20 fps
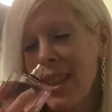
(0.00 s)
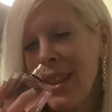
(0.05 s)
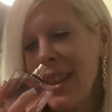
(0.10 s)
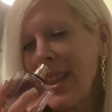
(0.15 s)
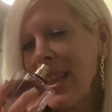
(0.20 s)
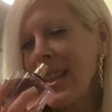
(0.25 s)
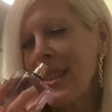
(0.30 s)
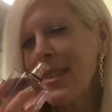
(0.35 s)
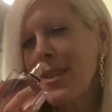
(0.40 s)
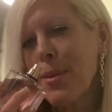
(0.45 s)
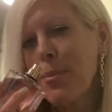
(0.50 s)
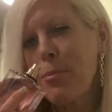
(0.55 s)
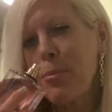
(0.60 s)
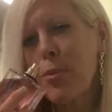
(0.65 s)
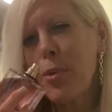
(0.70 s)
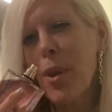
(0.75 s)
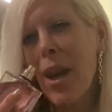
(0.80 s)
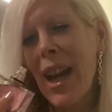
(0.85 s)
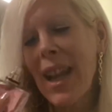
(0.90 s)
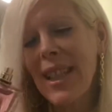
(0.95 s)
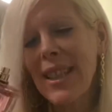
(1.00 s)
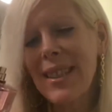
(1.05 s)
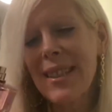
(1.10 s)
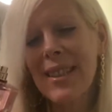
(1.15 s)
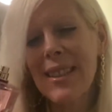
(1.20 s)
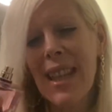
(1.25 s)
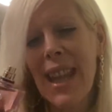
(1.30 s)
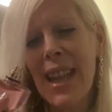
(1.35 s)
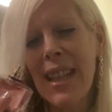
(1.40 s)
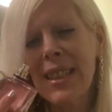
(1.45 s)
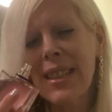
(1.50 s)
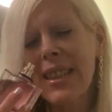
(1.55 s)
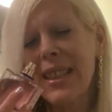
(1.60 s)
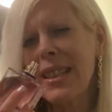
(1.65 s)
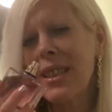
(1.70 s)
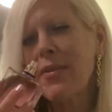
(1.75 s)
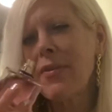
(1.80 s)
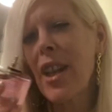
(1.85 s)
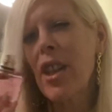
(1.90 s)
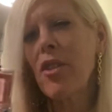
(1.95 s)
It's a bright scent.
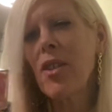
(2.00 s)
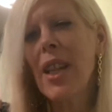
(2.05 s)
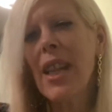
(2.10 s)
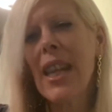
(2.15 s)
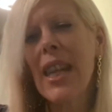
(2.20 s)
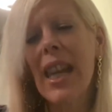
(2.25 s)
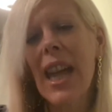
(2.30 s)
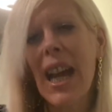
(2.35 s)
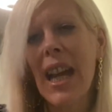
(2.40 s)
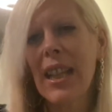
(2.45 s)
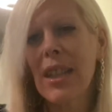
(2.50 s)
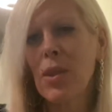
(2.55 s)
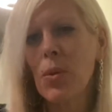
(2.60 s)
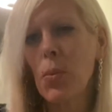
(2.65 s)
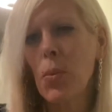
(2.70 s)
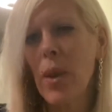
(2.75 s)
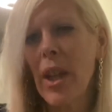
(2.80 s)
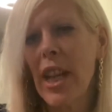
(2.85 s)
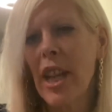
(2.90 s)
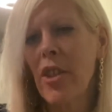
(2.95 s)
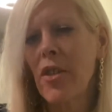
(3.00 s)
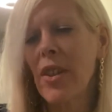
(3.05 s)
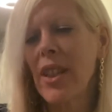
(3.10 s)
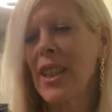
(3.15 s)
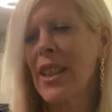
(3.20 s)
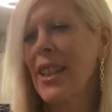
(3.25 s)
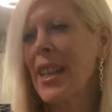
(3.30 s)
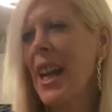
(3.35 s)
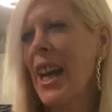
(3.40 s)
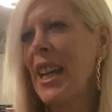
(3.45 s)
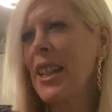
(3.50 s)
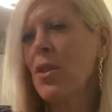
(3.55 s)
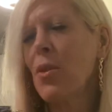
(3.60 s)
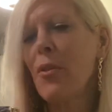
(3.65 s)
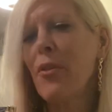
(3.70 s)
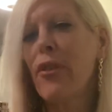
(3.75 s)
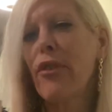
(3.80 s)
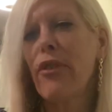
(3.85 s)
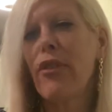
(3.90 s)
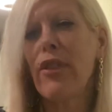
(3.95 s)
It's very light wearing. I
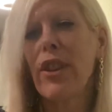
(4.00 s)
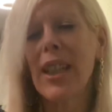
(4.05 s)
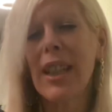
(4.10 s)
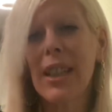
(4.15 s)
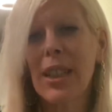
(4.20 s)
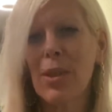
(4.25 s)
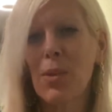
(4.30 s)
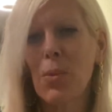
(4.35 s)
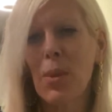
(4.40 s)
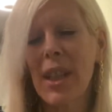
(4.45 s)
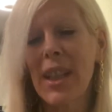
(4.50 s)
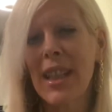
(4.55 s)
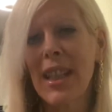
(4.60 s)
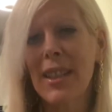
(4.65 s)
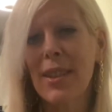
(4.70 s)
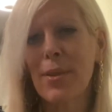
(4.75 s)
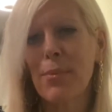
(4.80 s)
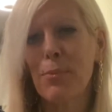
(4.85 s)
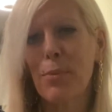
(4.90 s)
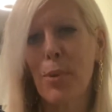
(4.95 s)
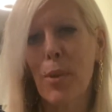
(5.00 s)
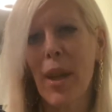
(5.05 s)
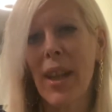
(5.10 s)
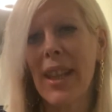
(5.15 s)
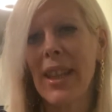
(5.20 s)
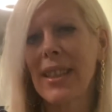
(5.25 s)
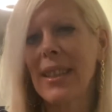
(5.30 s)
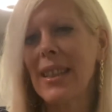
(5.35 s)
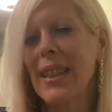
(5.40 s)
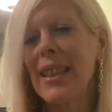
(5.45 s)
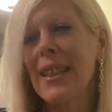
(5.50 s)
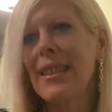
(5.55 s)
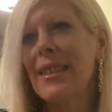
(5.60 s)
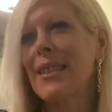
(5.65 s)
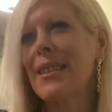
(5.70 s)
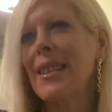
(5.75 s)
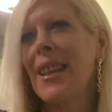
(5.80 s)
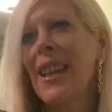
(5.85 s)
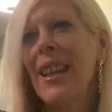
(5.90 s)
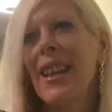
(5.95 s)
don't feel it when I spray it.
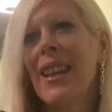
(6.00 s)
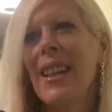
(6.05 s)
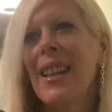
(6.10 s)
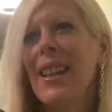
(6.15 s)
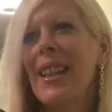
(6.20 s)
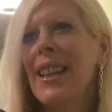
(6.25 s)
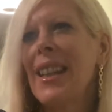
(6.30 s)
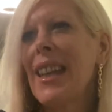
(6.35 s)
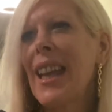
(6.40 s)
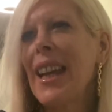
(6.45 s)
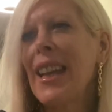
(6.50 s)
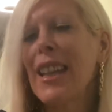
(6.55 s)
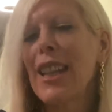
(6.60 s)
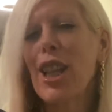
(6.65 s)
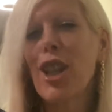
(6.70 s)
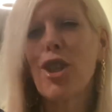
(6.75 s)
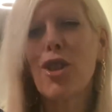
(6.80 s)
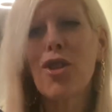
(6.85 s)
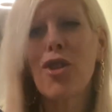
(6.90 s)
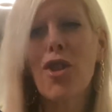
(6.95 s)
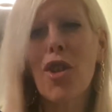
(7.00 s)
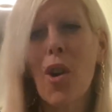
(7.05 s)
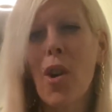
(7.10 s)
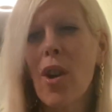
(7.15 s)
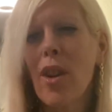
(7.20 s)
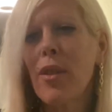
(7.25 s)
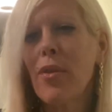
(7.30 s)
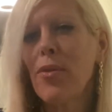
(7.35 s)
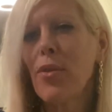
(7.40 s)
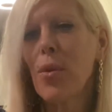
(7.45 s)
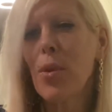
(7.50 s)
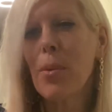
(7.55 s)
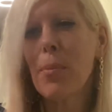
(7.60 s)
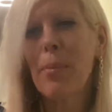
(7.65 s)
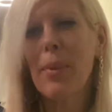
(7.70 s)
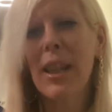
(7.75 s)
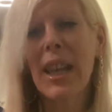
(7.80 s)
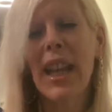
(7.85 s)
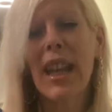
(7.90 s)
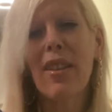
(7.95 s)
It's like a joyful,
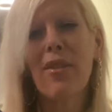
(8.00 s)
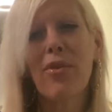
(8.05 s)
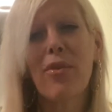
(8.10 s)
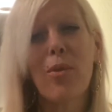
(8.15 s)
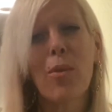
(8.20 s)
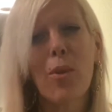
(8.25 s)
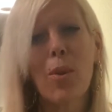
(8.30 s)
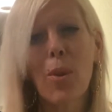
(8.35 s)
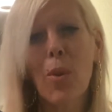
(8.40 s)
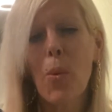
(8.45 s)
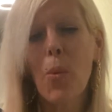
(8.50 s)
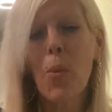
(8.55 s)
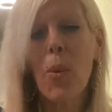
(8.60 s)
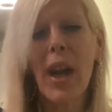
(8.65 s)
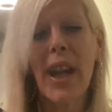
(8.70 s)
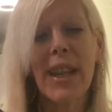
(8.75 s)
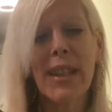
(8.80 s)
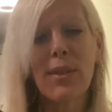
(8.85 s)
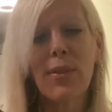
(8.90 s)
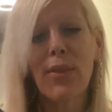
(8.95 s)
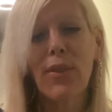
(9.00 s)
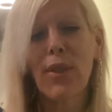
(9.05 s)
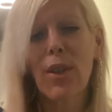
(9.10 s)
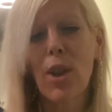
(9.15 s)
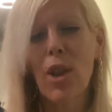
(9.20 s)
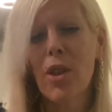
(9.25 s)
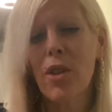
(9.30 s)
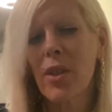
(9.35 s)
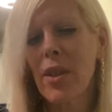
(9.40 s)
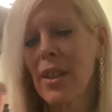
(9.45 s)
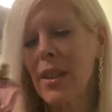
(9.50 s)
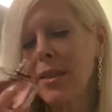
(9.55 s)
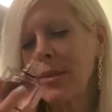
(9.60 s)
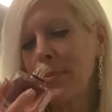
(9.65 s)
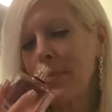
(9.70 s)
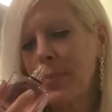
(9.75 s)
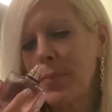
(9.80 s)
playful, white floral,